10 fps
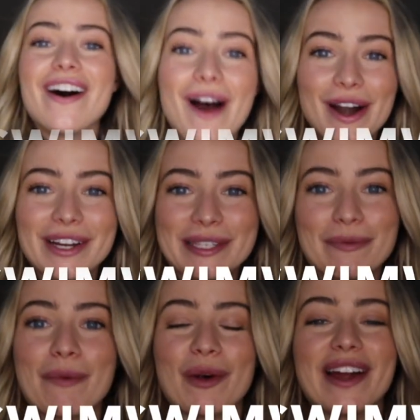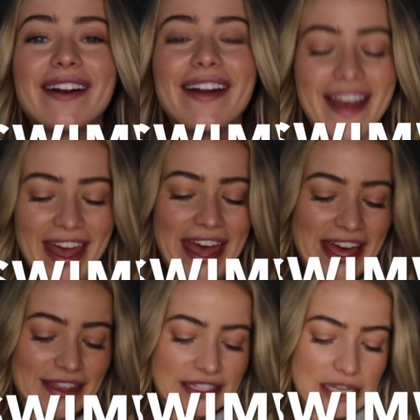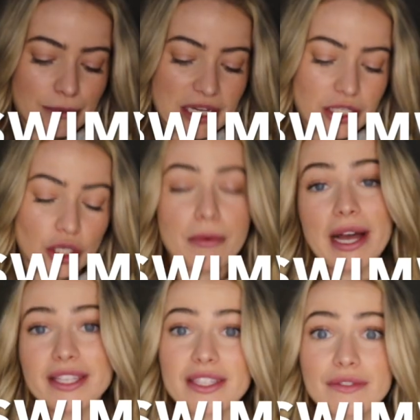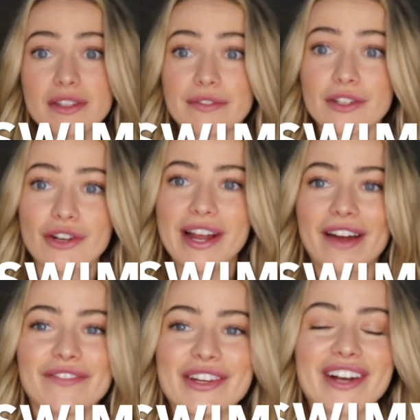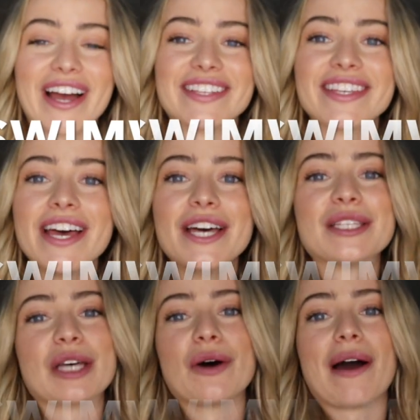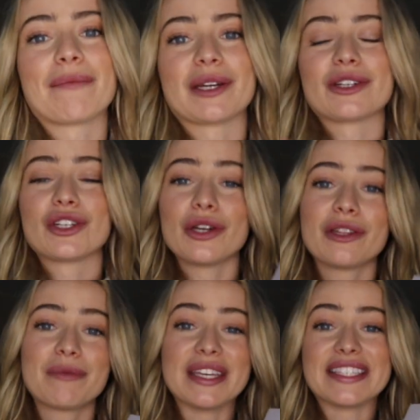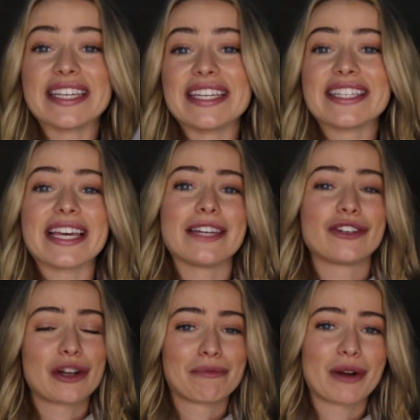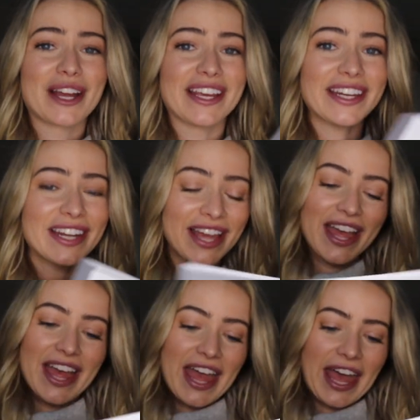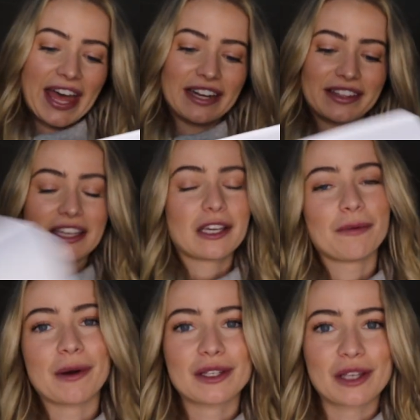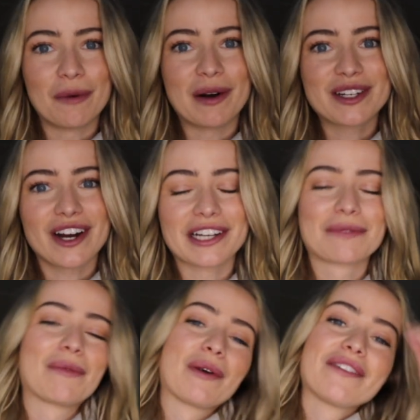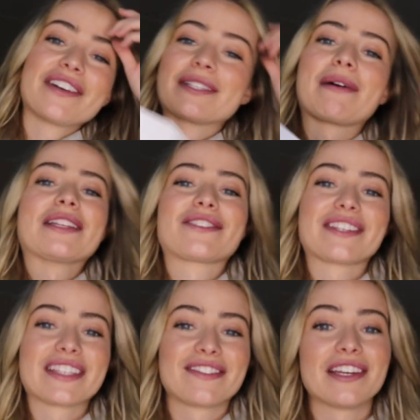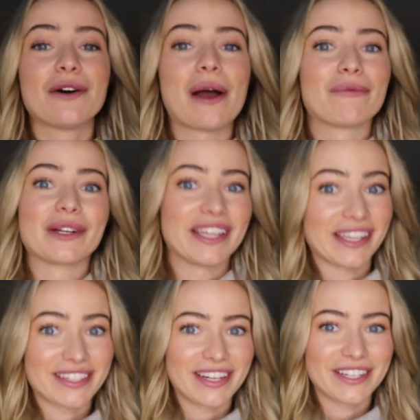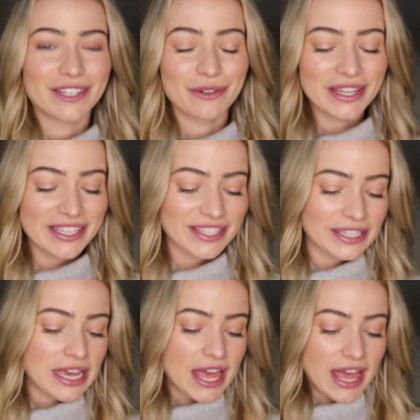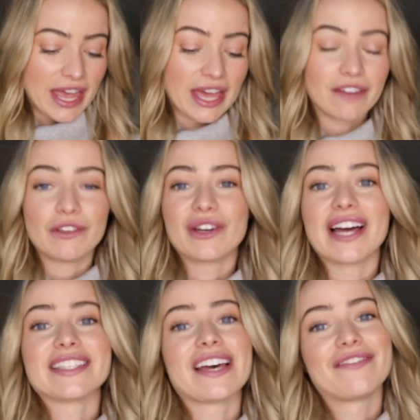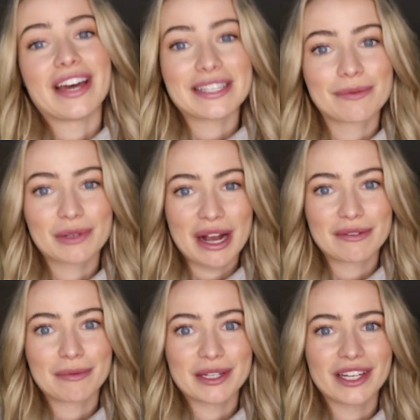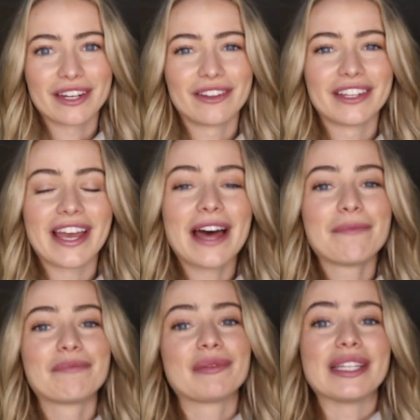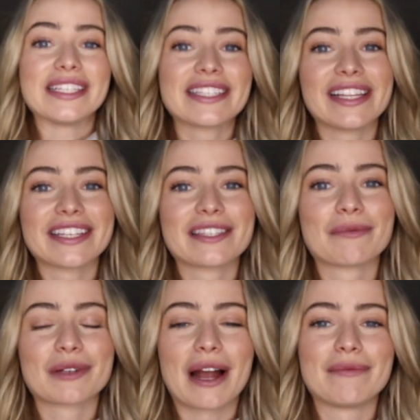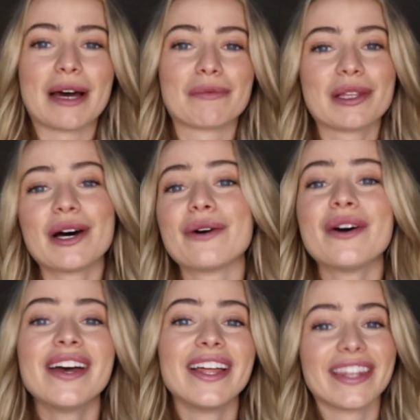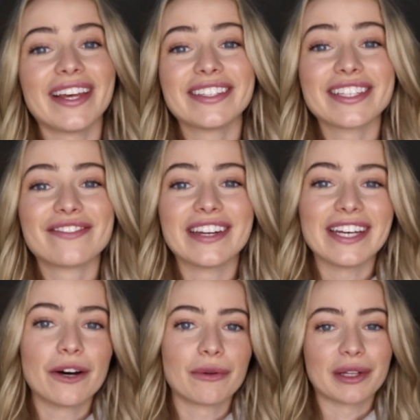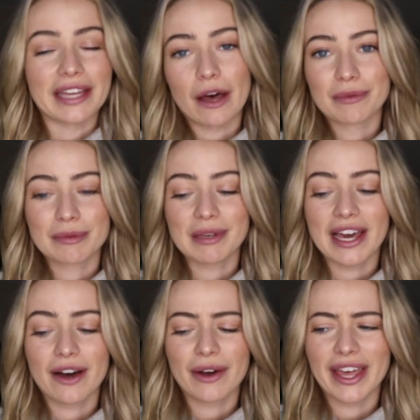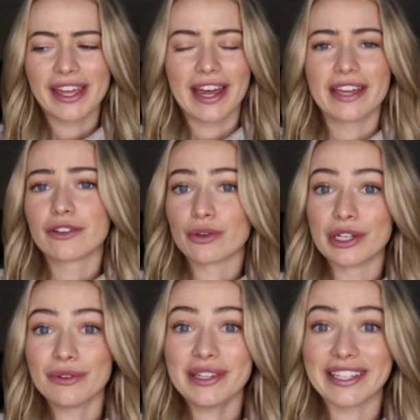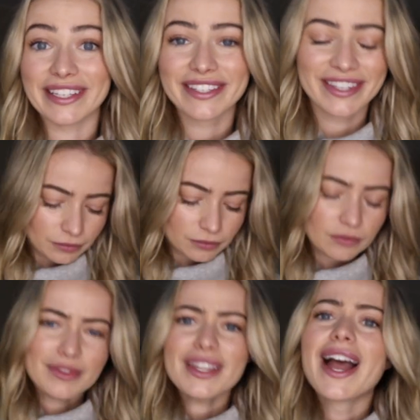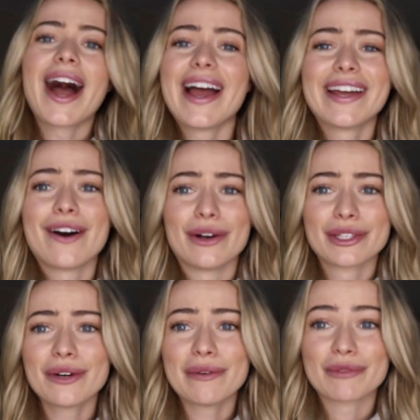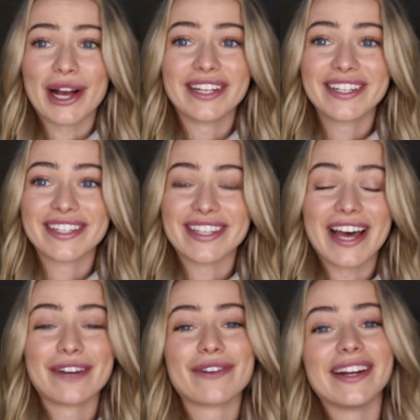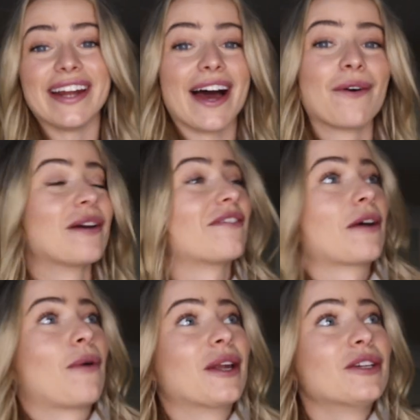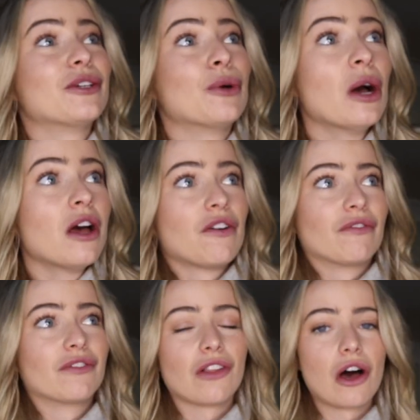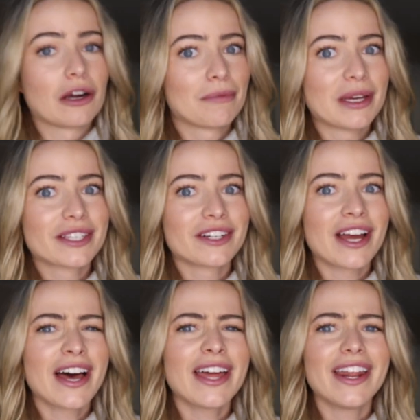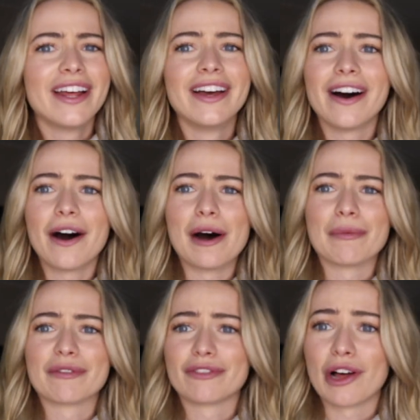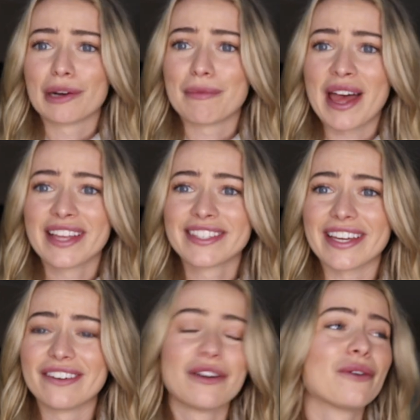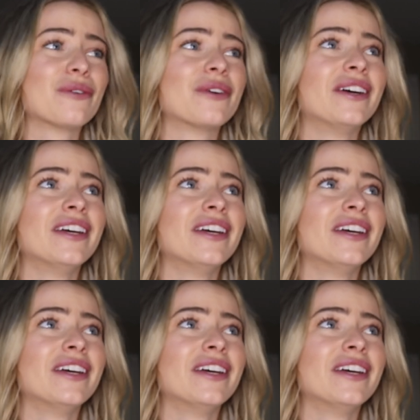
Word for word: ARK Swimwear. And they sent me two boxes of stuff to try on for you guys, so I'm gonna show you the pieces and jump right in. And thank you so much ARK Swimwear for sponsoring this video. I'm really excited to do this. And if you guys have not subscribed to my channel yet, please click subscribe down below, like this video, it really helps me out, and I enjoy doing these. I also am trying to decide right now if I want to do Vlogmas or not, um, or Vlogmas, I don't know,